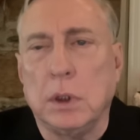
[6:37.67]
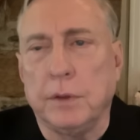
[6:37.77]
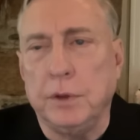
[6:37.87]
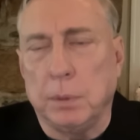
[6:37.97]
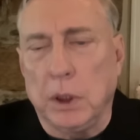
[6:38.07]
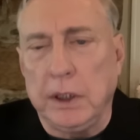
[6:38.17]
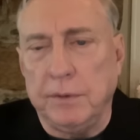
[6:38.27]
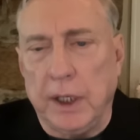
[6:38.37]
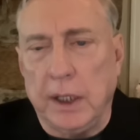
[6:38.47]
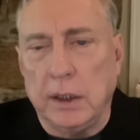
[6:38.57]
Well, if you
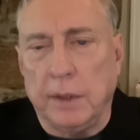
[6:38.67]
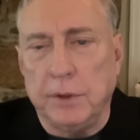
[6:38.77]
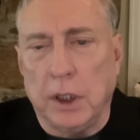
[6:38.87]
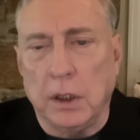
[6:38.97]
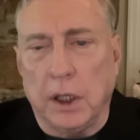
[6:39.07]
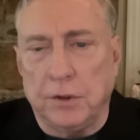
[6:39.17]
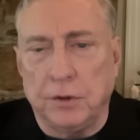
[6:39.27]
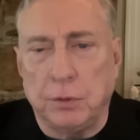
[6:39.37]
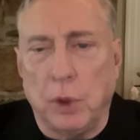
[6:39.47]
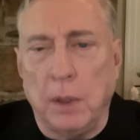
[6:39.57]
believe that, I've got lots
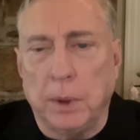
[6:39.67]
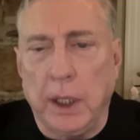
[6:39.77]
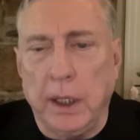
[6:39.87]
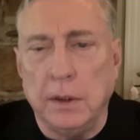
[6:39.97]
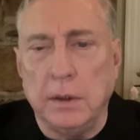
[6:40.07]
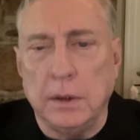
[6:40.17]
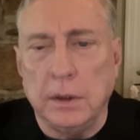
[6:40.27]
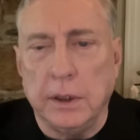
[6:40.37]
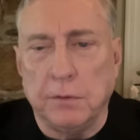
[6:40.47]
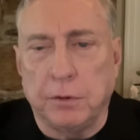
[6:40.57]
of swamp land
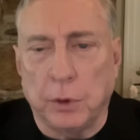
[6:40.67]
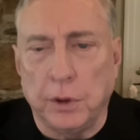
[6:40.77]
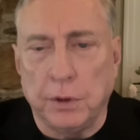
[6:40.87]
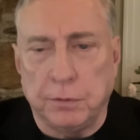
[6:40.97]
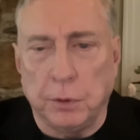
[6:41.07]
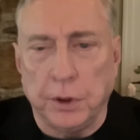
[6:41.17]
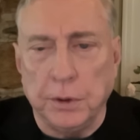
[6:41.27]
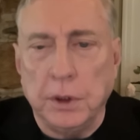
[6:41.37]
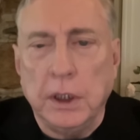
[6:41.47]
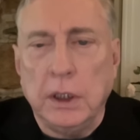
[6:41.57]
in Florida for
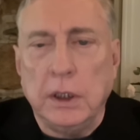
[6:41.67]
you